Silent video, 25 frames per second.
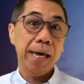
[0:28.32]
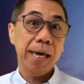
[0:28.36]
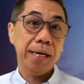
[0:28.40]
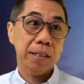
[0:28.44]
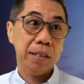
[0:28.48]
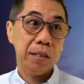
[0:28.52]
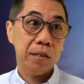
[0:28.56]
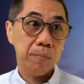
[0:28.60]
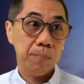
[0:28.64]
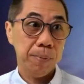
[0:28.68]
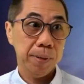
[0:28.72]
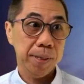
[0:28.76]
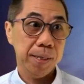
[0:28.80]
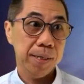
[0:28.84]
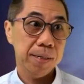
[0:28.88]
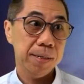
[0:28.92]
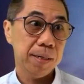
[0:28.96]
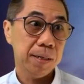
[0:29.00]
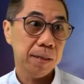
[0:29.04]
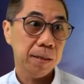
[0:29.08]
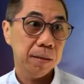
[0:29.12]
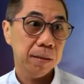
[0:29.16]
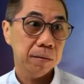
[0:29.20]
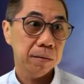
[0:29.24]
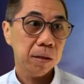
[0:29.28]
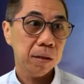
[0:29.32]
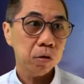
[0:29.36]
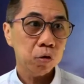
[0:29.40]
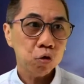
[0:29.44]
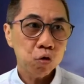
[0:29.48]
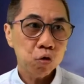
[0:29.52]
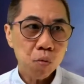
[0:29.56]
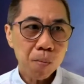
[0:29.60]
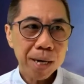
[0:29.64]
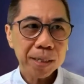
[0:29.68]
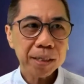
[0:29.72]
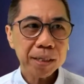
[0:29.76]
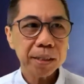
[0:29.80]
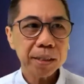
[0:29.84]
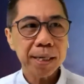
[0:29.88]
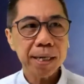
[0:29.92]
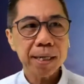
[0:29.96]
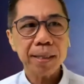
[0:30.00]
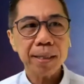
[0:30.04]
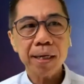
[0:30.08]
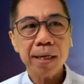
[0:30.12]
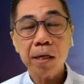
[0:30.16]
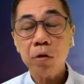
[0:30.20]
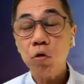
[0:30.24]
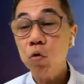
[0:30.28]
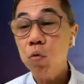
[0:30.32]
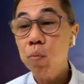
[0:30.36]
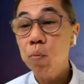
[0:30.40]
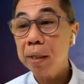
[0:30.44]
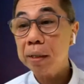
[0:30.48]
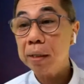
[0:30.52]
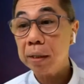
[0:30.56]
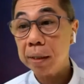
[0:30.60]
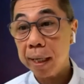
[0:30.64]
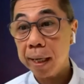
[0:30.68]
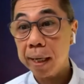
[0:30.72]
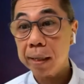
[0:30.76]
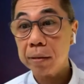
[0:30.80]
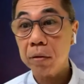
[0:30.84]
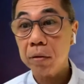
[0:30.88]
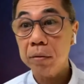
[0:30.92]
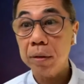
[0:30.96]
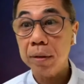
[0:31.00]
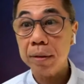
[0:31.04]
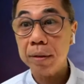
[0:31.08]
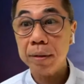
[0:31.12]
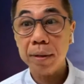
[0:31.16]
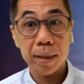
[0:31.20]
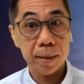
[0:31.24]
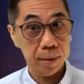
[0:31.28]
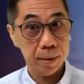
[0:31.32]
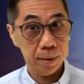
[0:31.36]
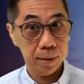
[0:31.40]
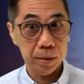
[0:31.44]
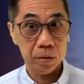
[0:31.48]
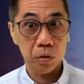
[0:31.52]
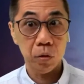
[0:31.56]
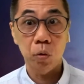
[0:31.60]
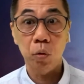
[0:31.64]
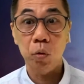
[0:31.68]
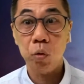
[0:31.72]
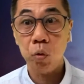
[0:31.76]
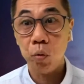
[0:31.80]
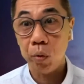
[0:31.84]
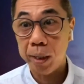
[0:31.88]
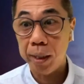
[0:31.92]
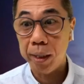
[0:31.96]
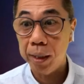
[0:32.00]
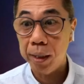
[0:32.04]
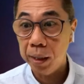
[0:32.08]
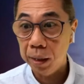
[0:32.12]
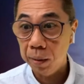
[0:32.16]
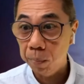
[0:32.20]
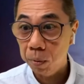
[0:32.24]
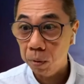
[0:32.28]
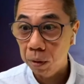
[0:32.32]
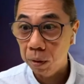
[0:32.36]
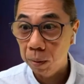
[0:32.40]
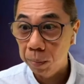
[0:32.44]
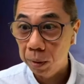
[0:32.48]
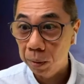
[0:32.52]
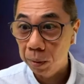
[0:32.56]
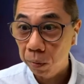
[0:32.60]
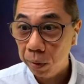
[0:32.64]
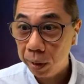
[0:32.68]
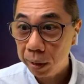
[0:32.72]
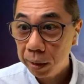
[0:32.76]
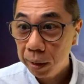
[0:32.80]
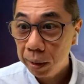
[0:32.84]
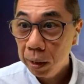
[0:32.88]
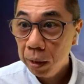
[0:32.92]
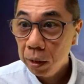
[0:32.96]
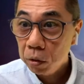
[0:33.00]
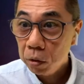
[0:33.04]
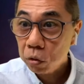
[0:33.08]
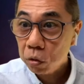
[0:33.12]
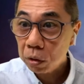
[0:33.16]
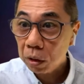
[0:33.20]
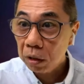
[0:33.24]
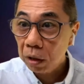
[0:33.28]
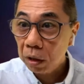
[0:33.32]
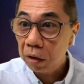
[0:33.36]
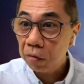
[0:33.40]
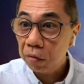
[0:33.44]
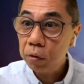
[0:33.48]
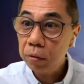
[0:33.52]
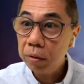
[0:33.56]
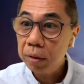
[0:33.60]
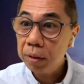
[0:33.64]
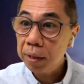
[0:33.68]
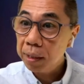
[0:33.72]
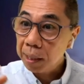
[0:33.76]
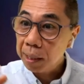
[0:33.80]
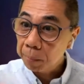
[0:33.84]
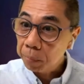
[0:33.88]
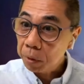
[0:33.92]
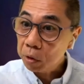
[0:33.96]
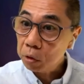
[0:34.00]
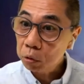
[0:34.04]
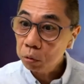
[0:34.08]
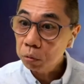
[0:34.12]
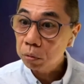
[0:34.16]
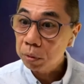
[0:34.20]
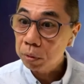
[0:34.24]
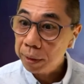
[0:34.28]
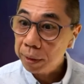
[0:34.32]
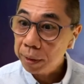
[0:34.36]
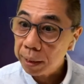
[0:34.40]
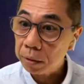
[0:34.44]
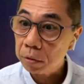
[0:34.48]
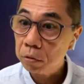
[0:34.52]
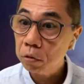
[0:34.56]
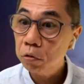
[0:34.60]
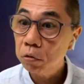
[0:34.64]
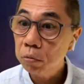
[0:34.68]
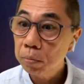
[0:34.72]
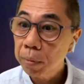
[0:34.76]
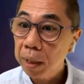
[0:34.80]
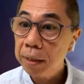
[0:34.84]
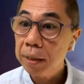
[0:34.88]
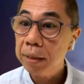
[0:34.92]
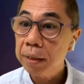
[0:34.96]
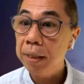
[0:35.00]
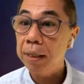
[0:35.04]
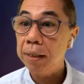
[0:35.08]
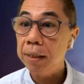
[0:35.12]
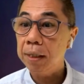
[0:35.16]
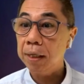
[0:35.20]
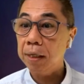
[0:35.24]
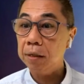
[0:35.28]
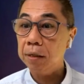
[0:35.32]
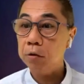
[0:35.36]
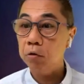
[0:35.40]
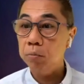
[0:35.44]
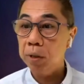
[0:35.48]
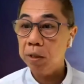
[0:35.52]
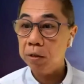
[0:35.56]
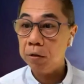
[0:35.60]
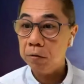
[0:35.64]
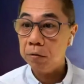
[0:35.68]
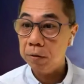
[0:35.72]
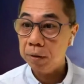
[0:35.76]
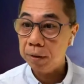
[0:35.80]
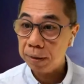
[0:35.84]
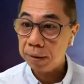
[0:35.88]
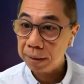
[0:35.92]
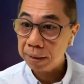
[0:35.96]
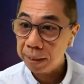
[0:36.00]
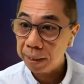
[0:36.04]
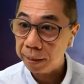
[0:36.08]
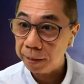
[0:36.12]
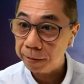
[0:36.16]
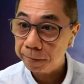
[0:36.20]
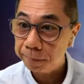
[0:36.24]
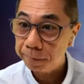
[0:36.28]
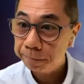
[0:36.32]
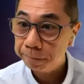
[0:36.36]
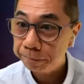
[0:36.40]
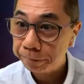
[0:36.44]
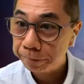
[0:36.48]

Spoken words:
explaining. Yeah, too much data, too much text on the slide is also another problem, right? So a lot of you say number 2, yes, too much data, too much on the slide,